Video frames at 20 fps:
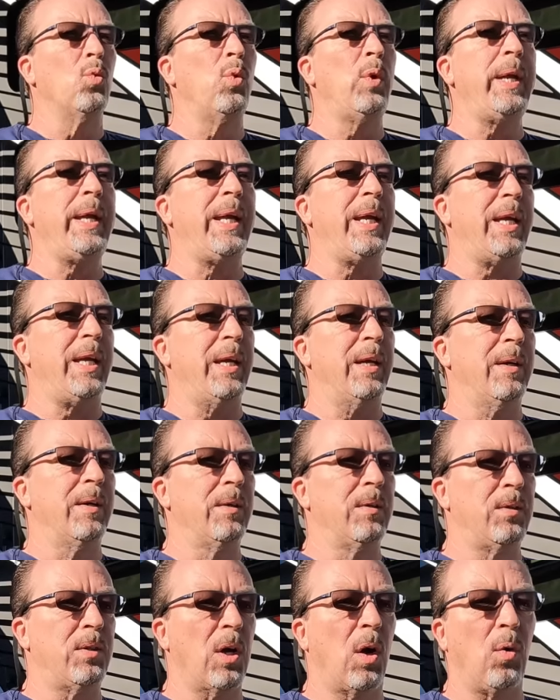We
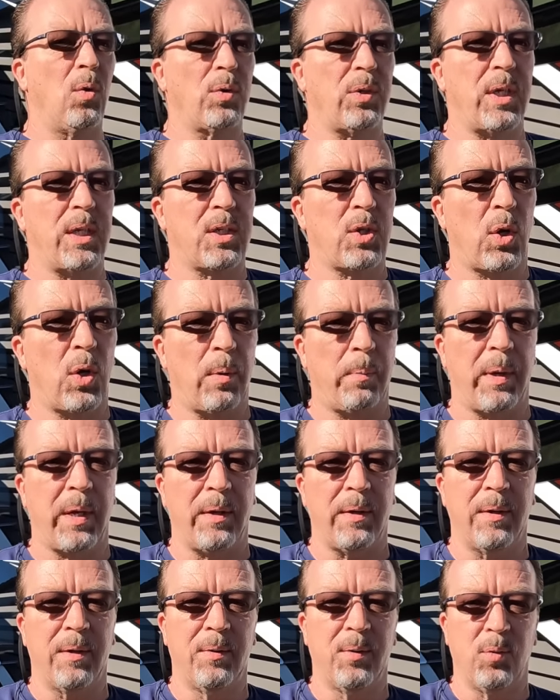don't
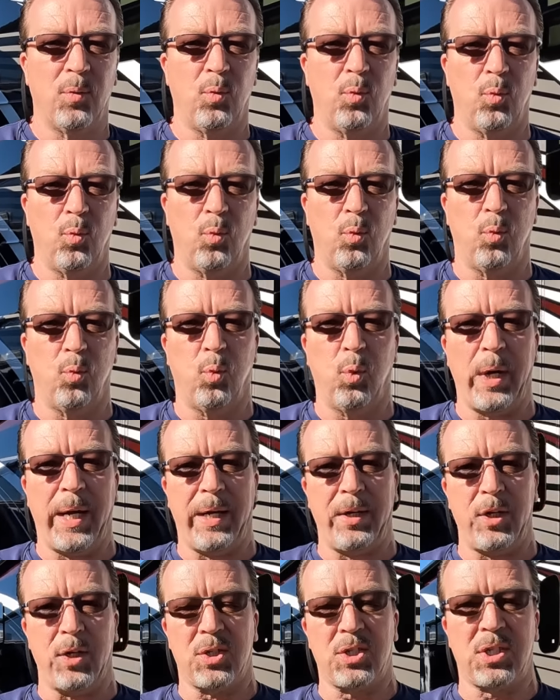determine where
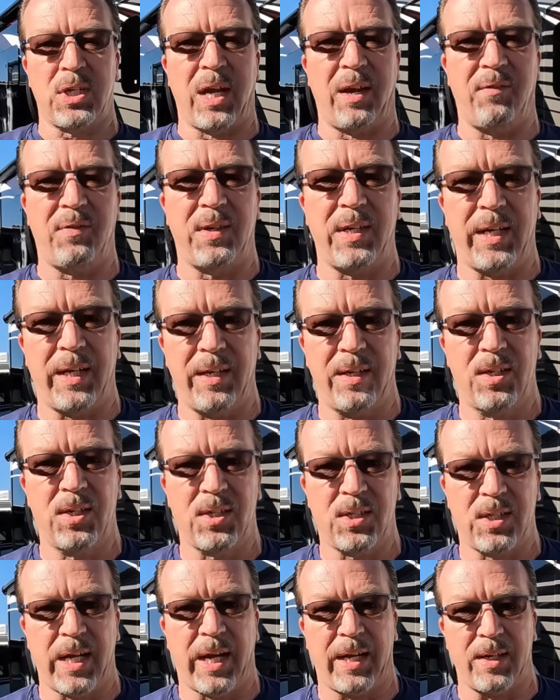your safety
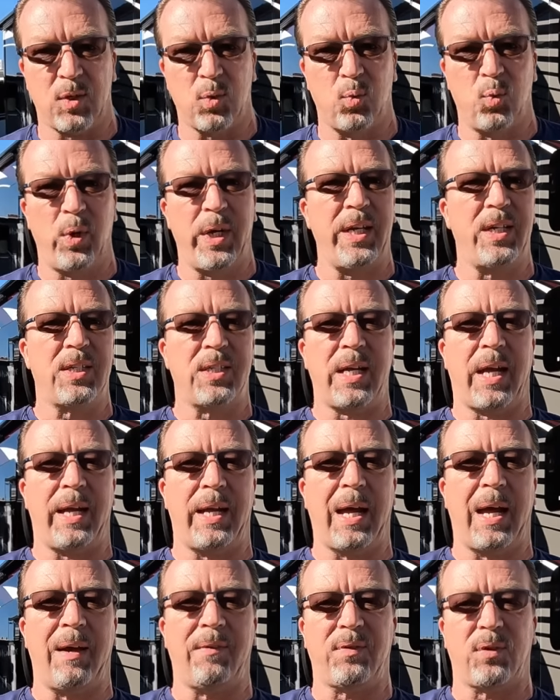states. We state
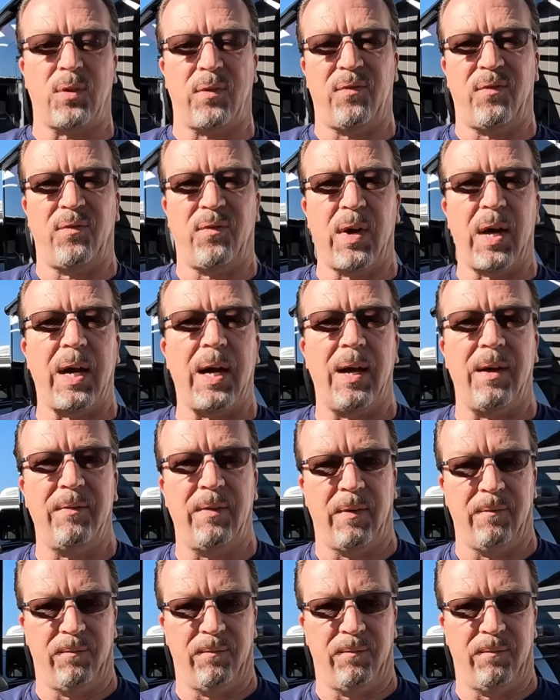after five